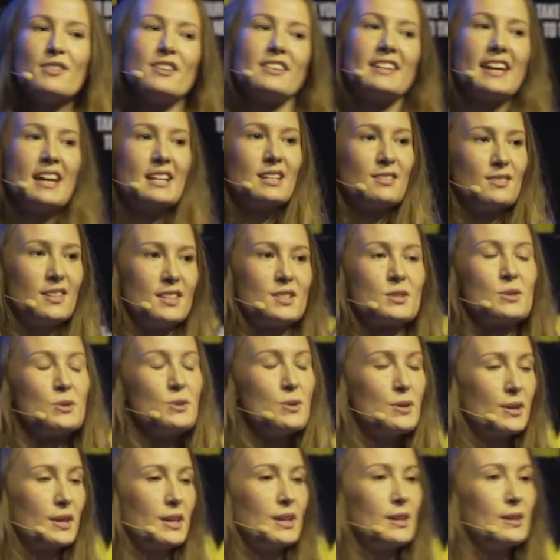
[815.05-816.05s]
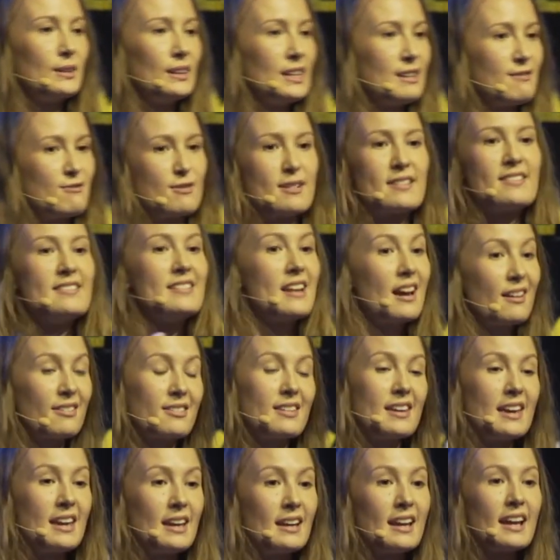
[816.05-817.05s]
at the end of this talk you leave with
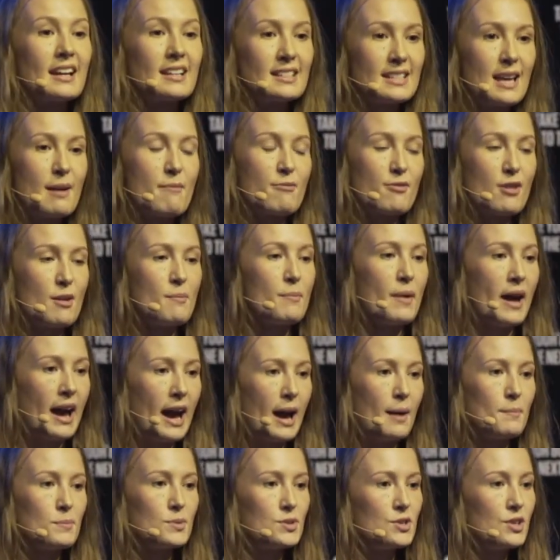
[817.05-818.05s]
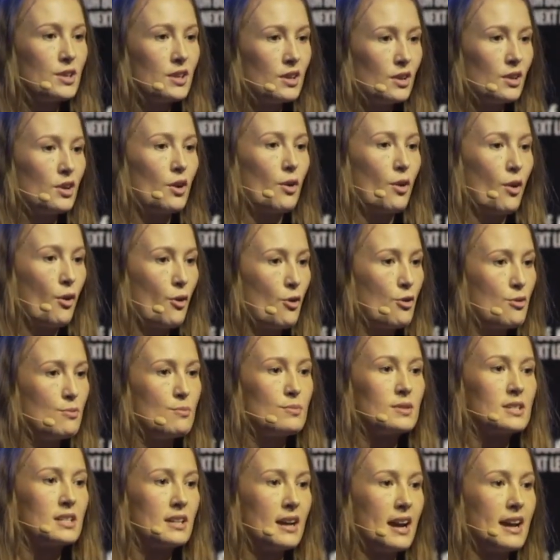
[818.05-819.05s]
nothing except from perhaps you're going to go
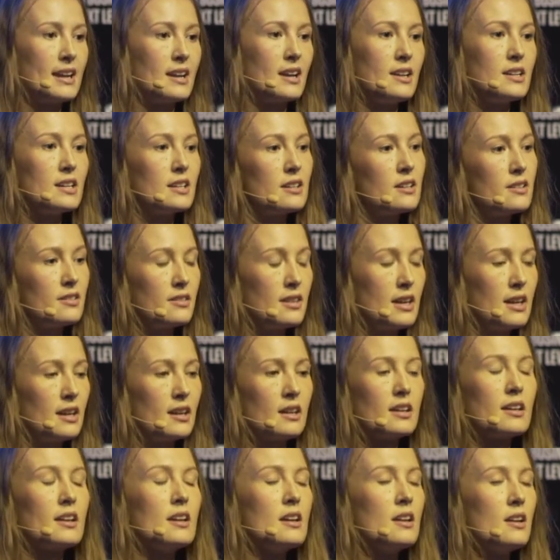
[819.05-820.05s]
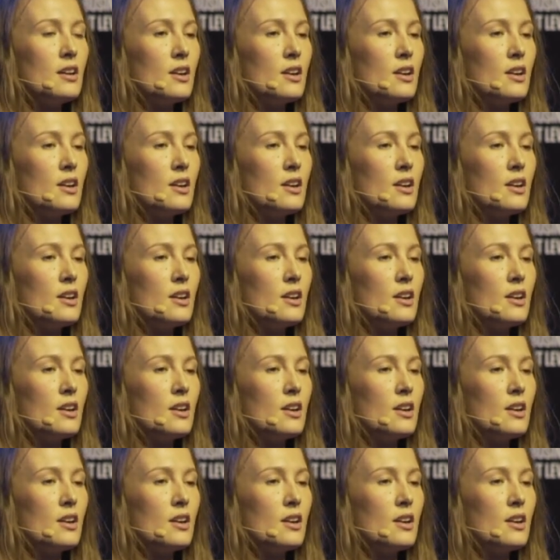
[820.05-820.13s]
home tonight and you're going to think,